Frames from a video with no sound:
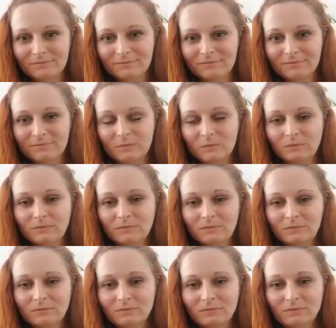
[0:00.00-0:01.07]

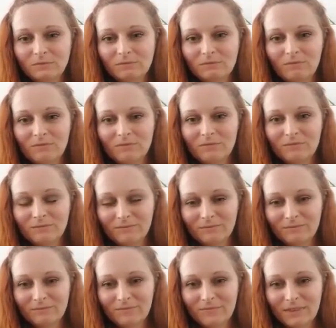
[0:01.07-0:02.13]

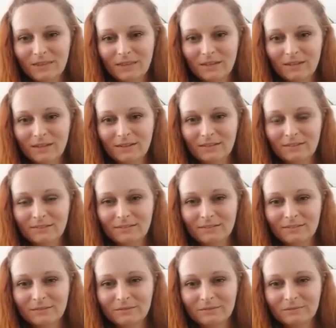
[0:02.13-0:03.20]

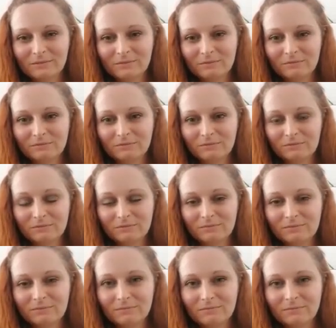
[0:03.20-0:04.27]

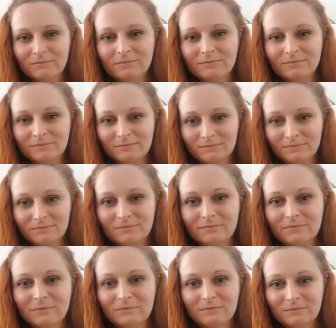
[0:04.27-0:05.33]

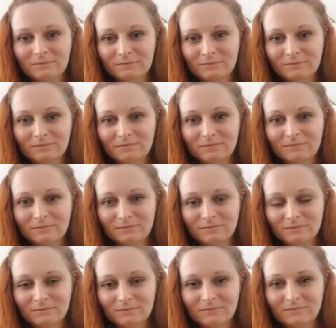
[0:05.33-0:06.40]

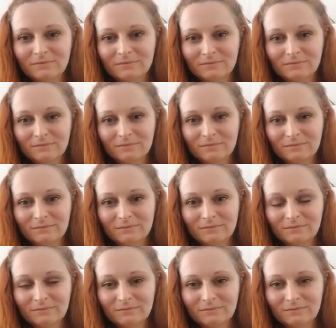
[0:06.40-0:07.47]

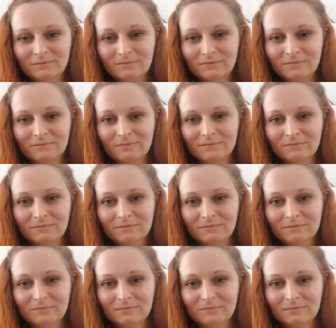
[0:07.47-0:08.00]
(not speaking)